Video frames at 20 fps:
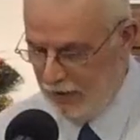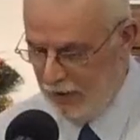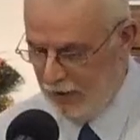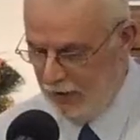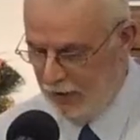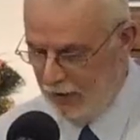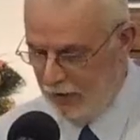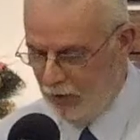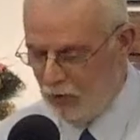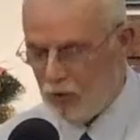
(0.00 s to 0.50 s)

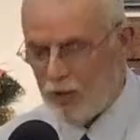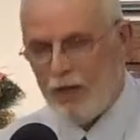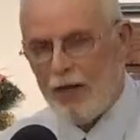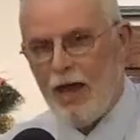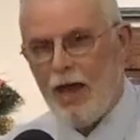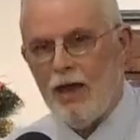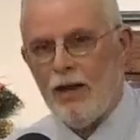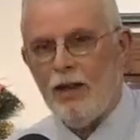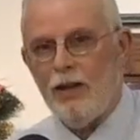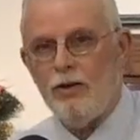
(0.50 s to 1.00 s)
He only
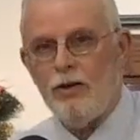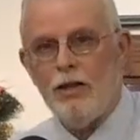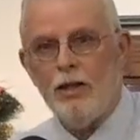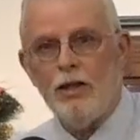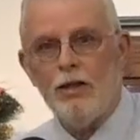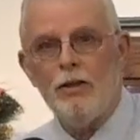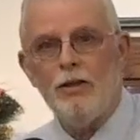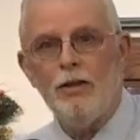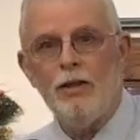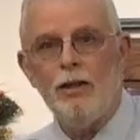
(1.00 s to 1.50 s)
added
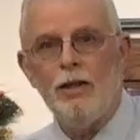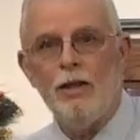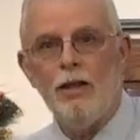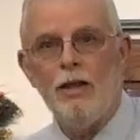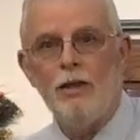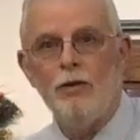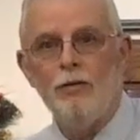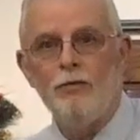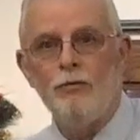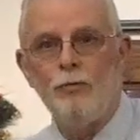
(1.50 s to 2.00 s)

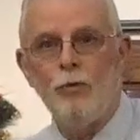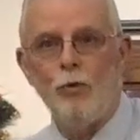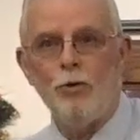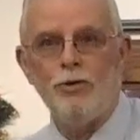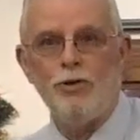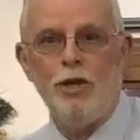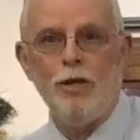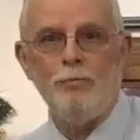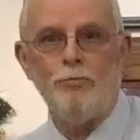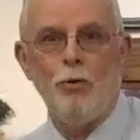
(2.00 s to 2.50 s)

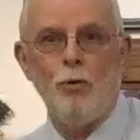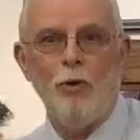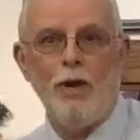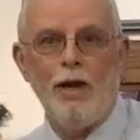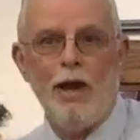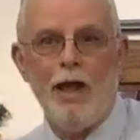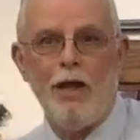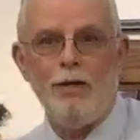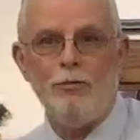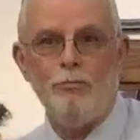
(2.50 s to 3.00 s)

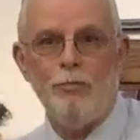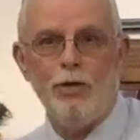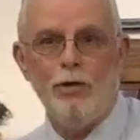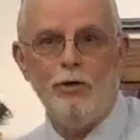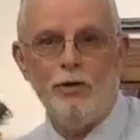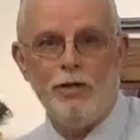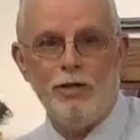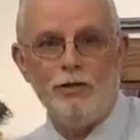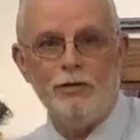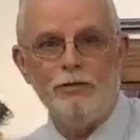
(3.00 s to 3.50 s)
14.8
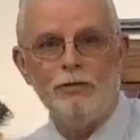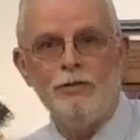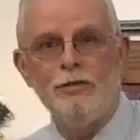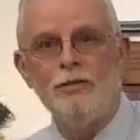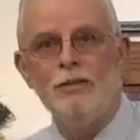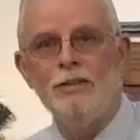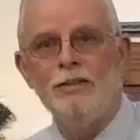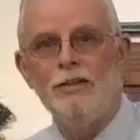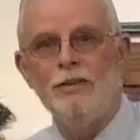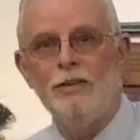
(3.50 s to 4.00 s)
billion
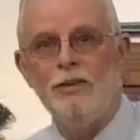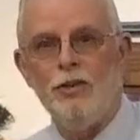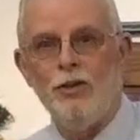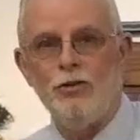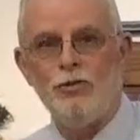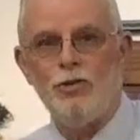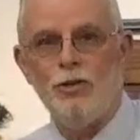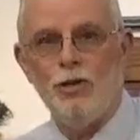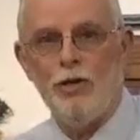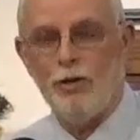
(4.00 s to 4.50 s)

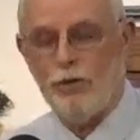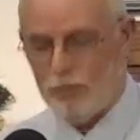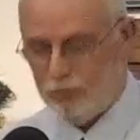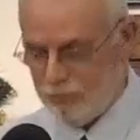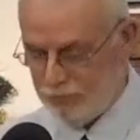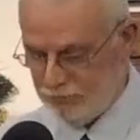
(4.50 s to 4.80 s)
this year.